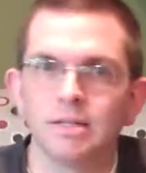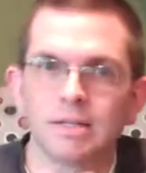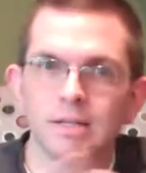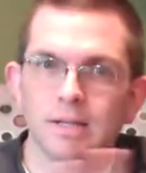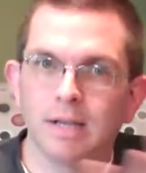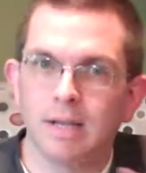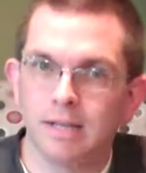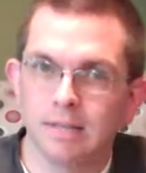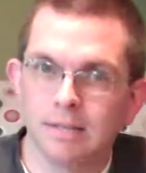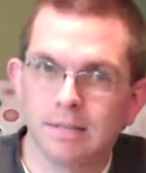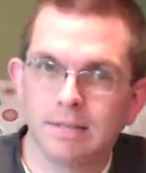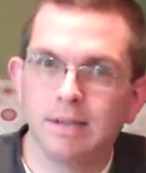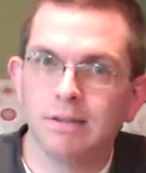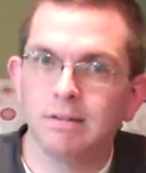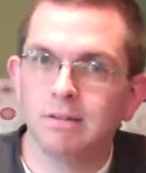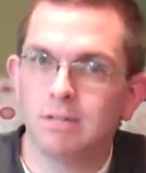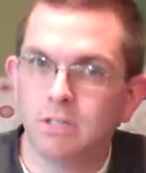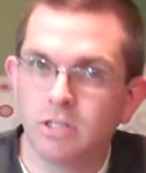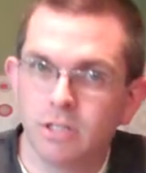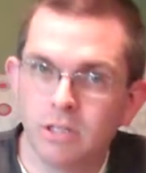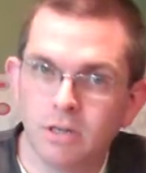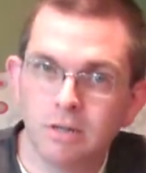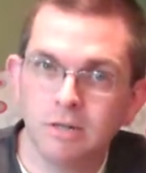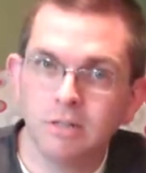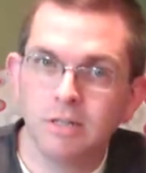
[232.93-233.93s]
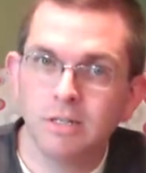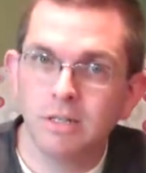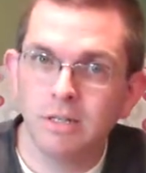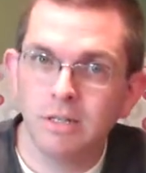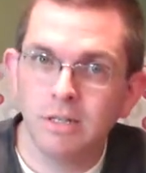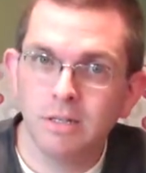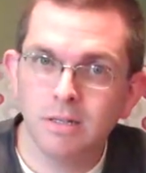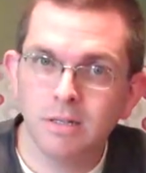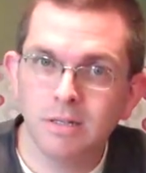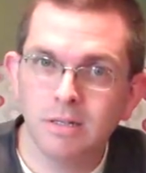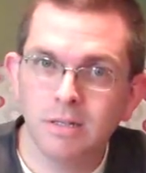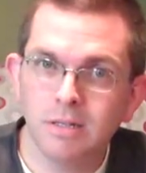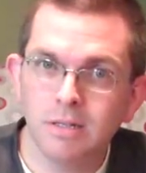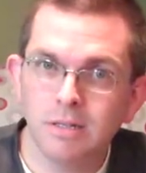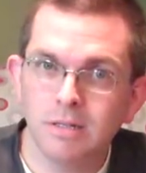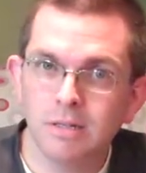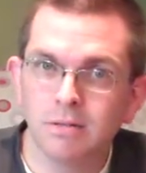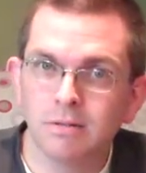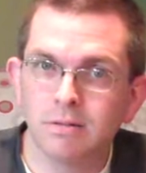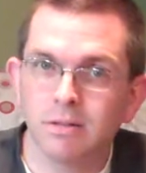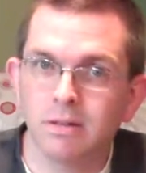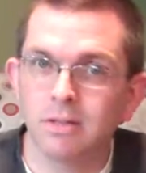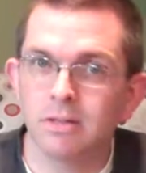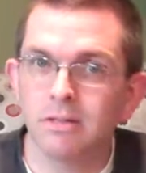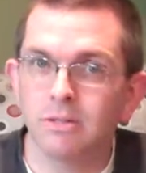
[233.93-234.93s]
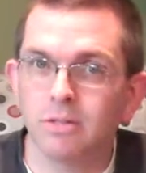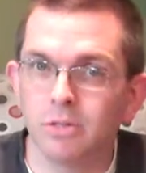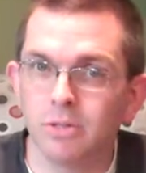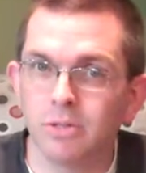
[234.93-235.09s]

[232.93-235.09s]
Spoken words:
Kind of sounds churchy, right?